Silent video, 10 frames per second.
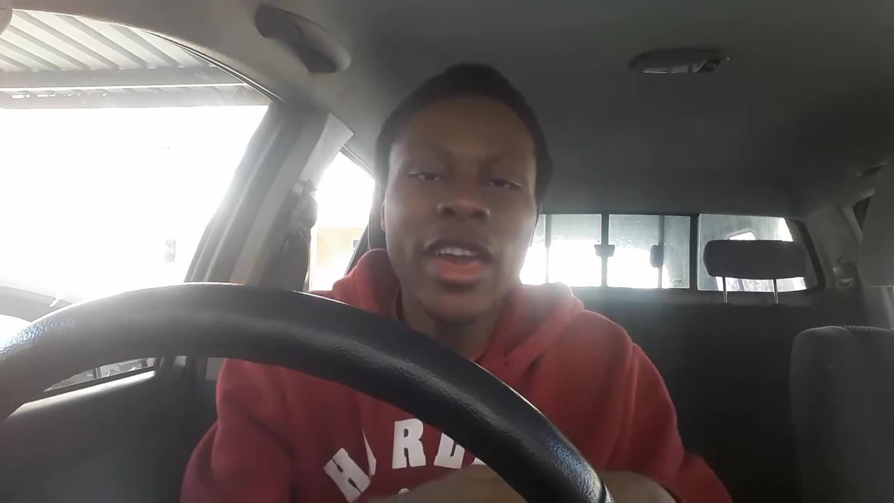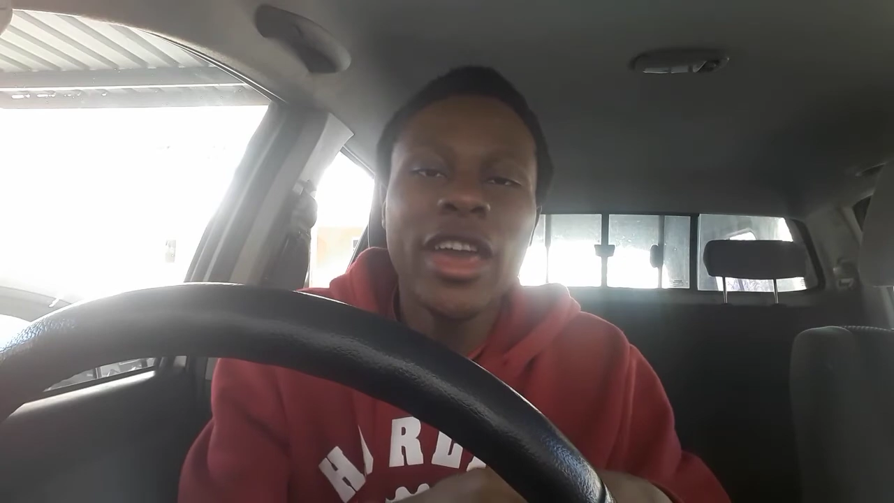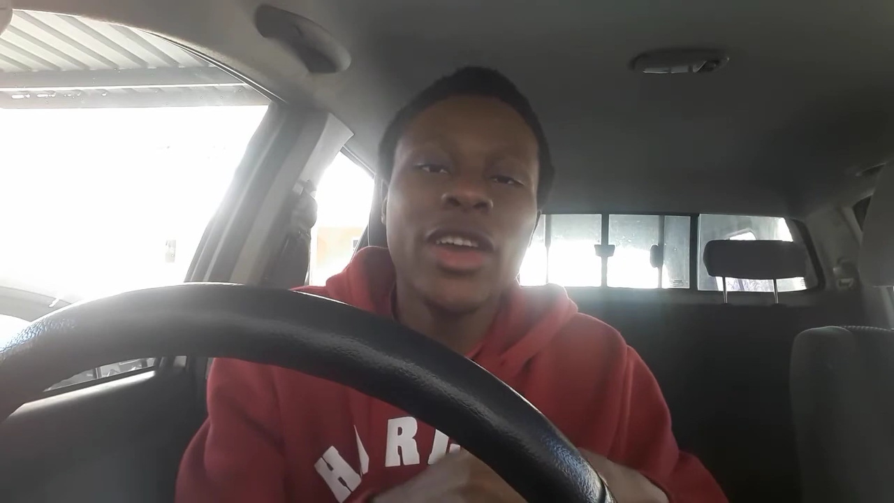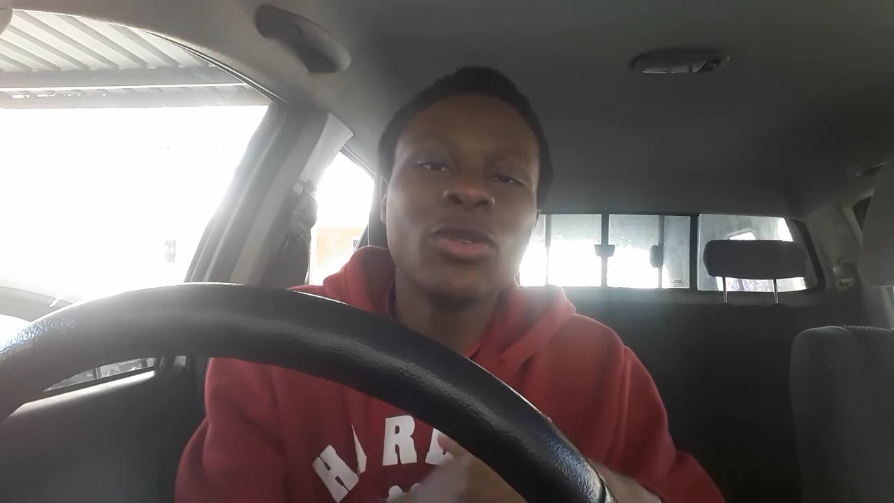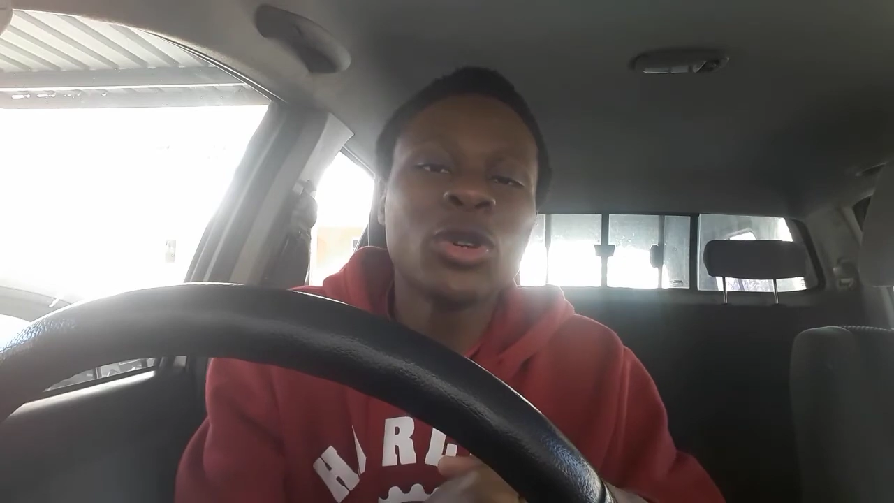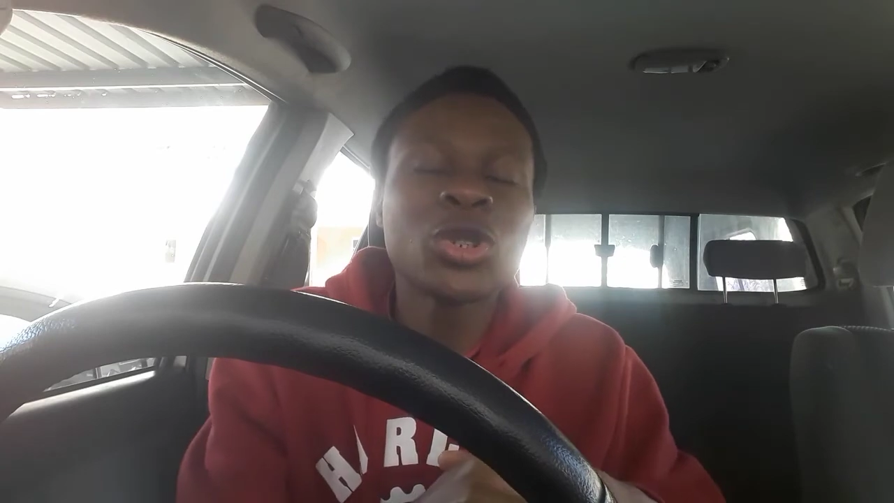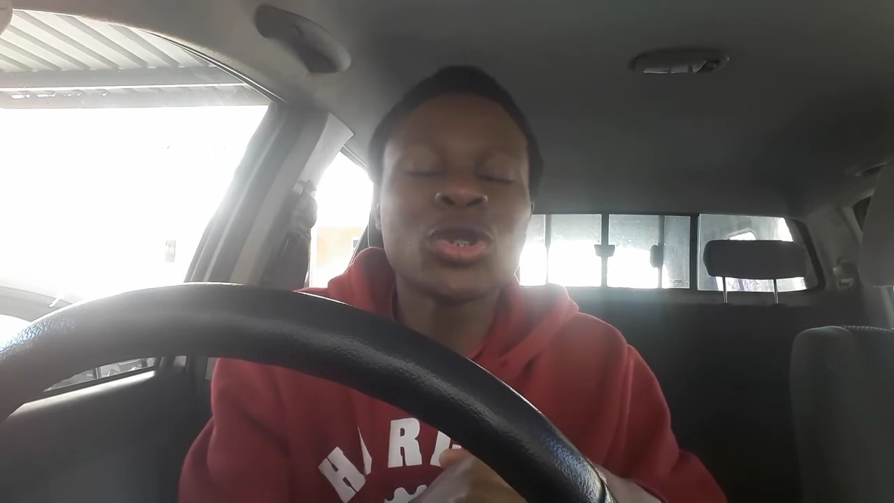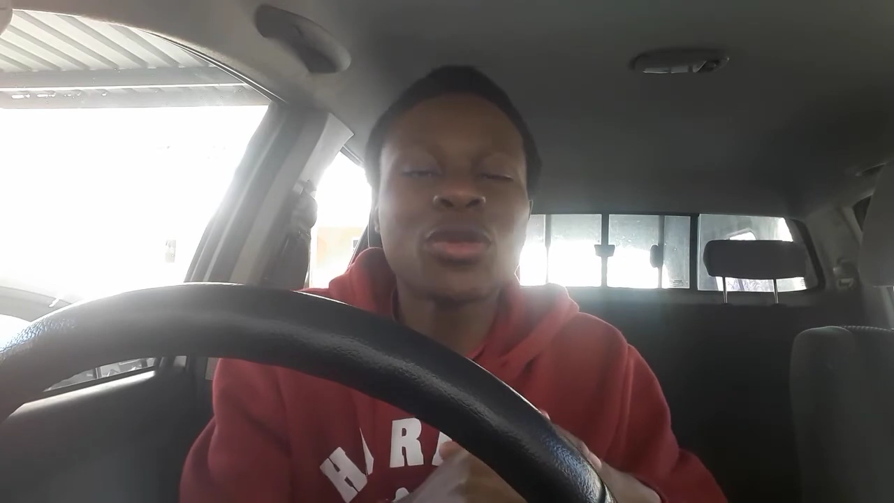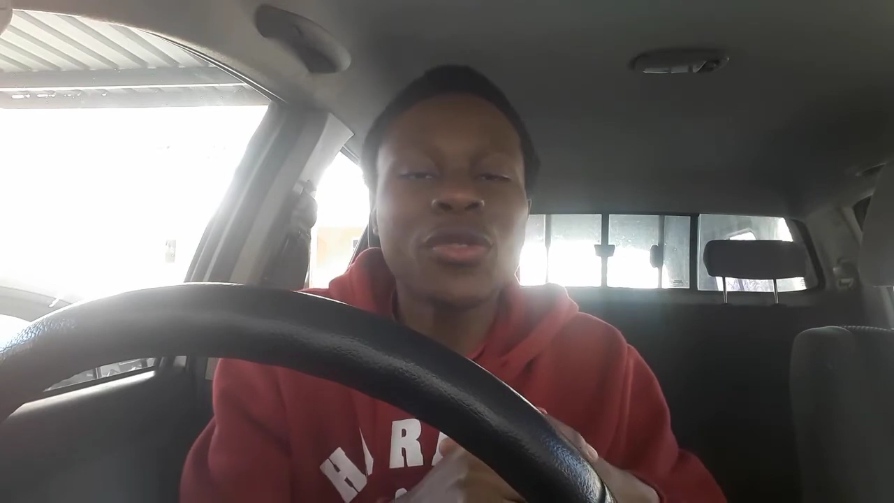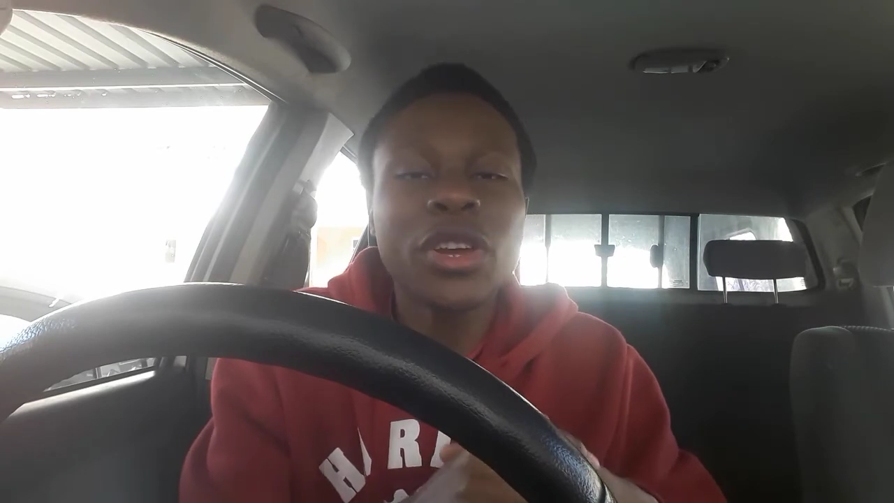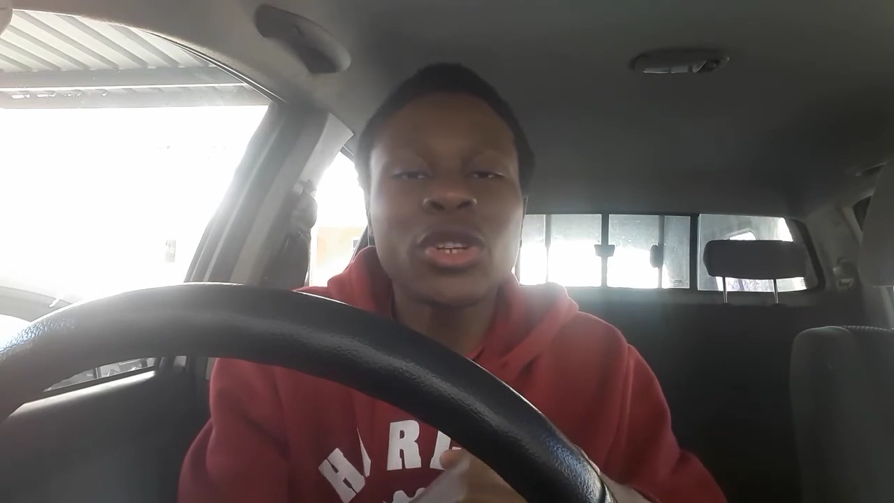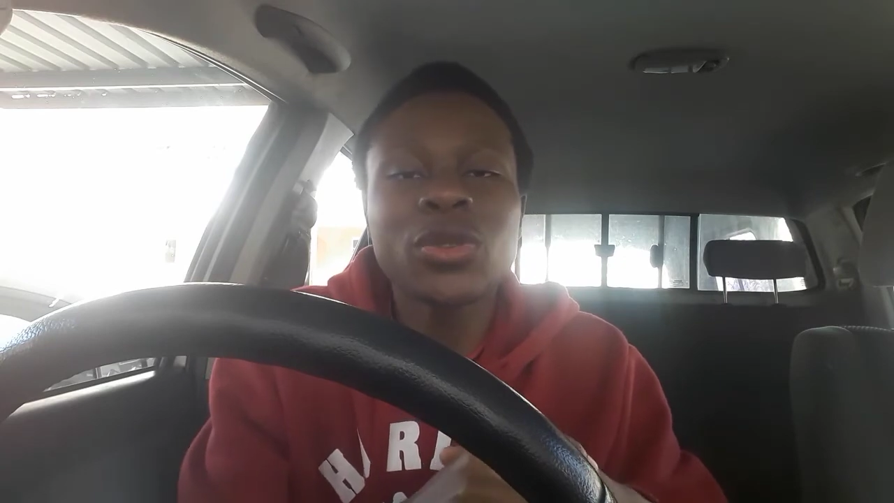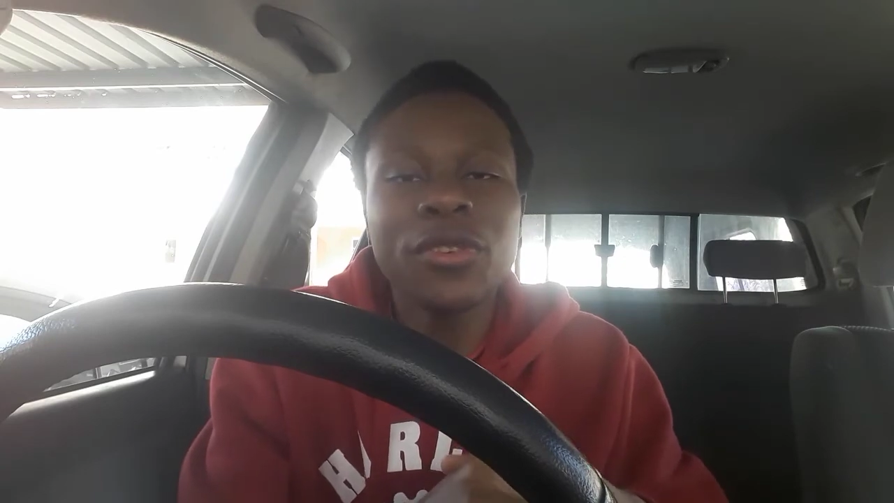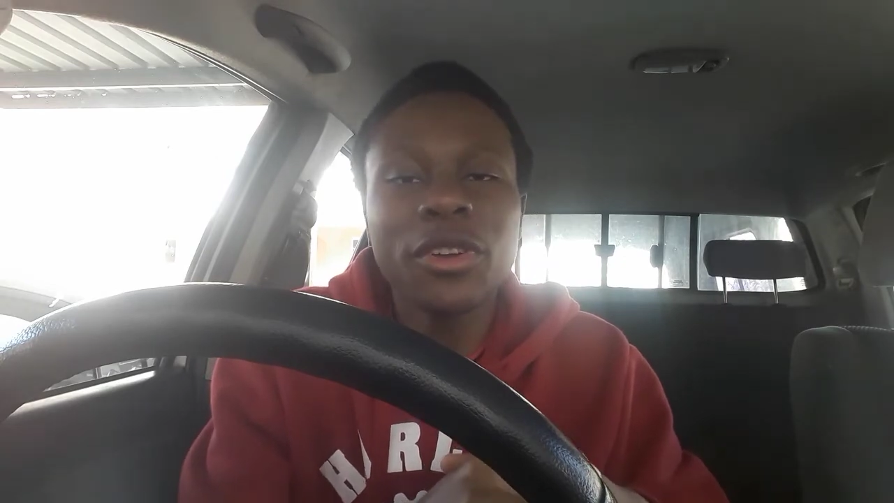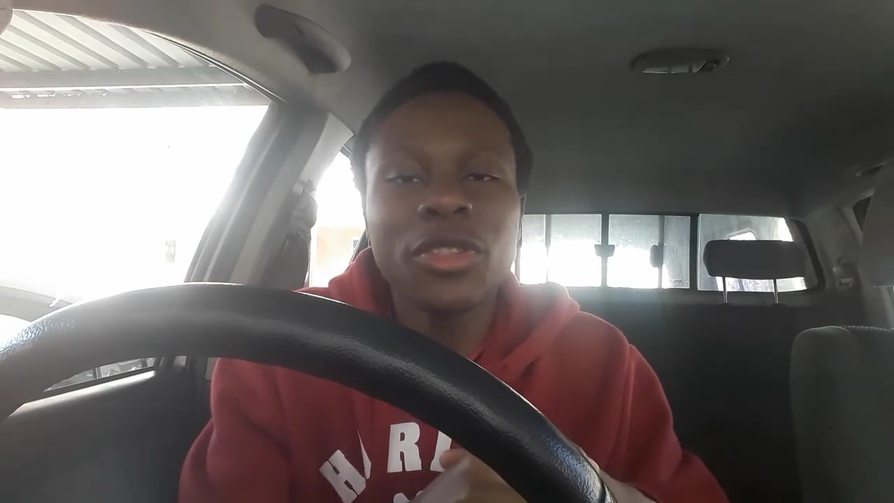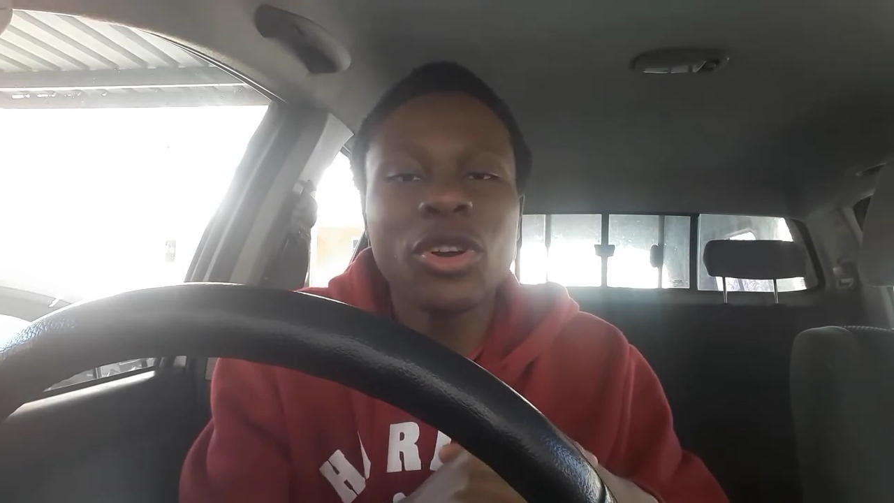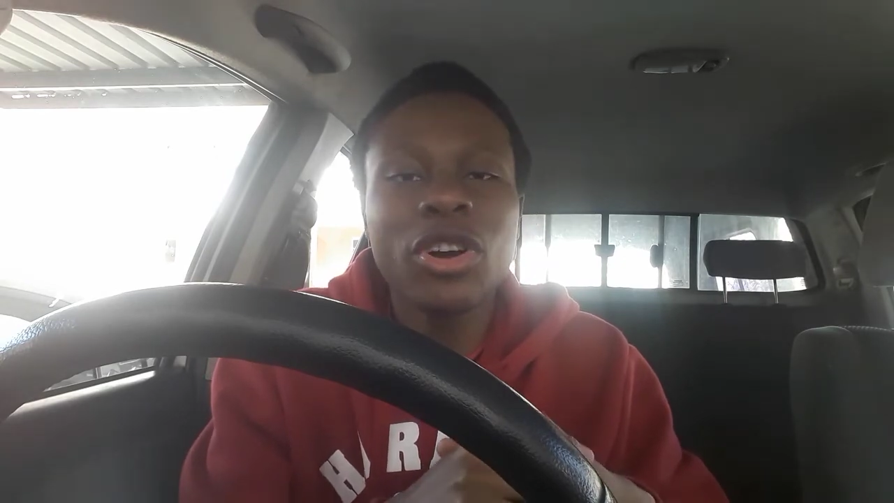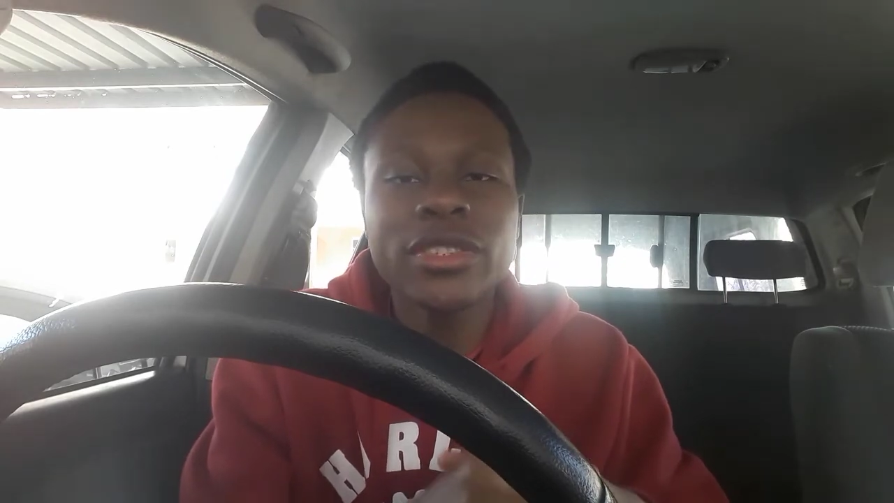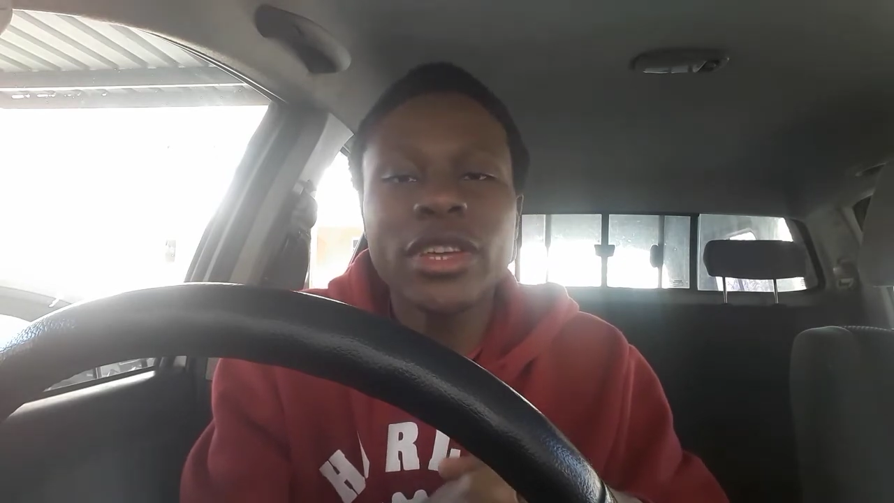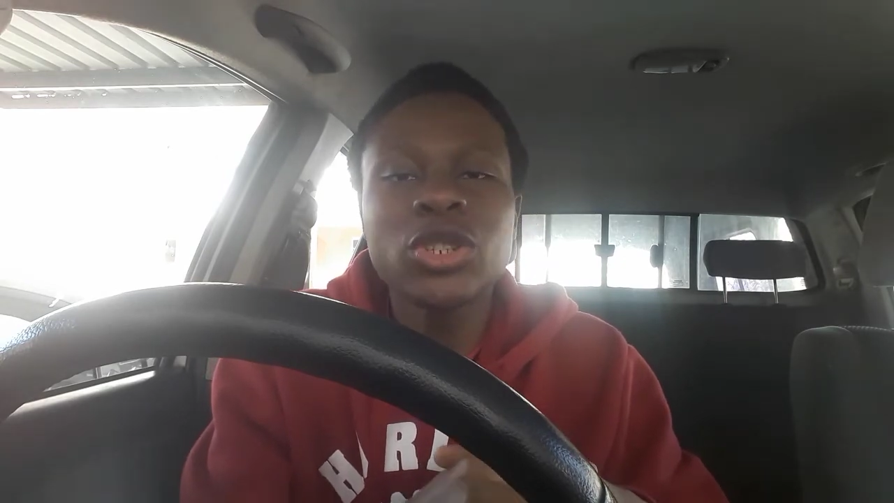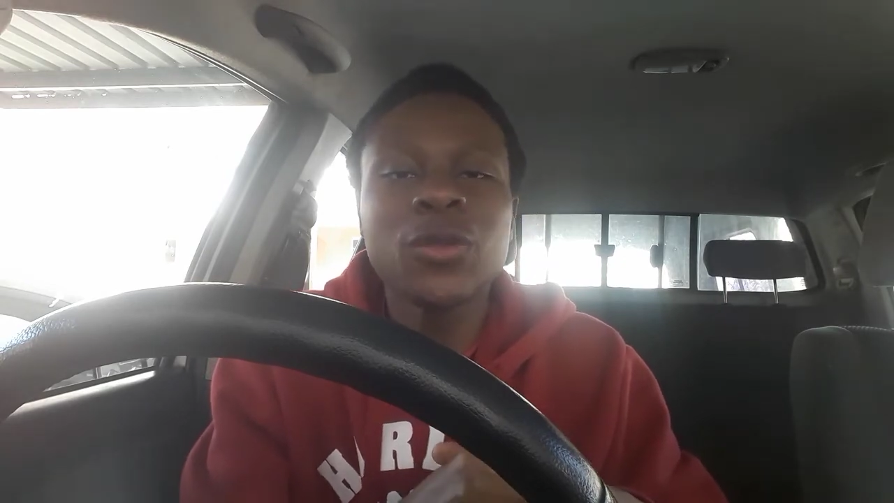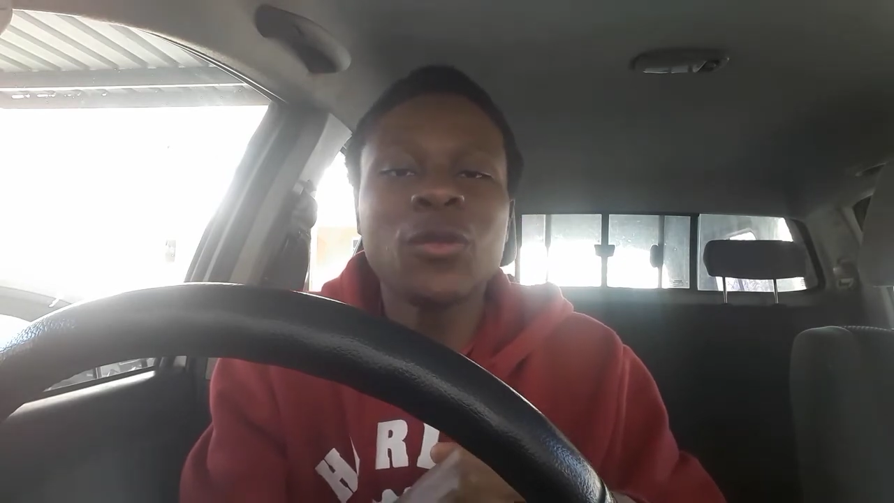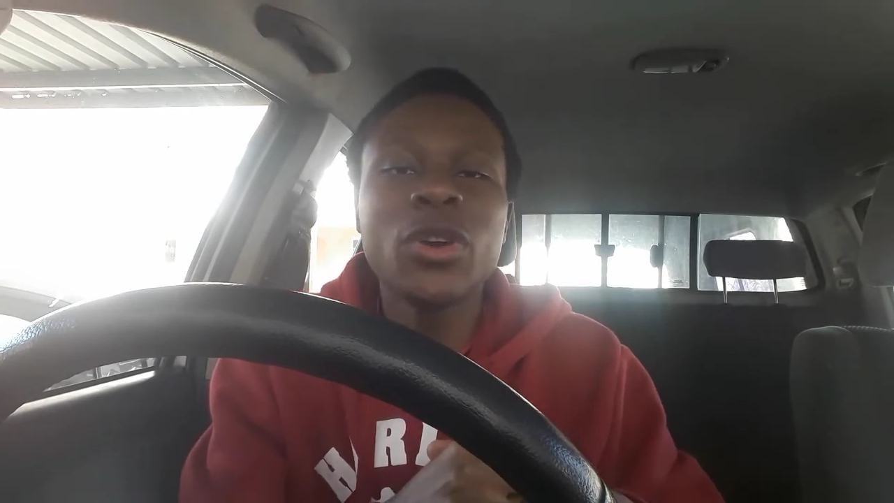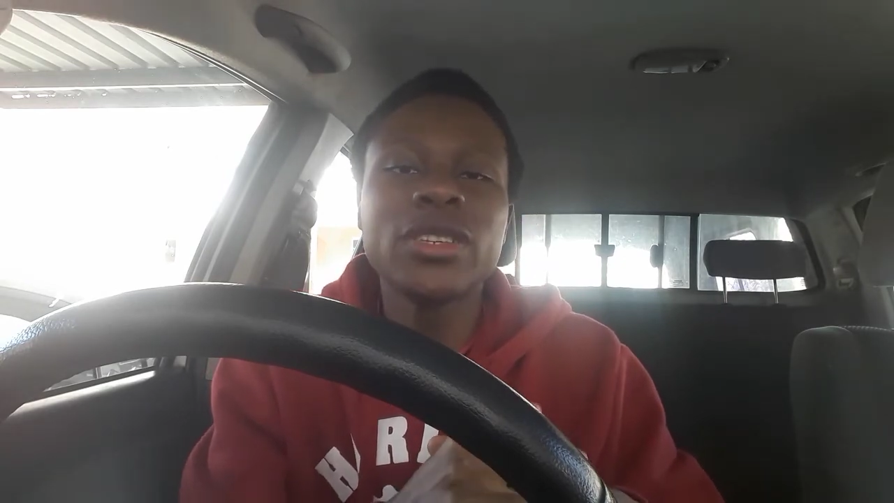And also don't forget to follow the Cars 924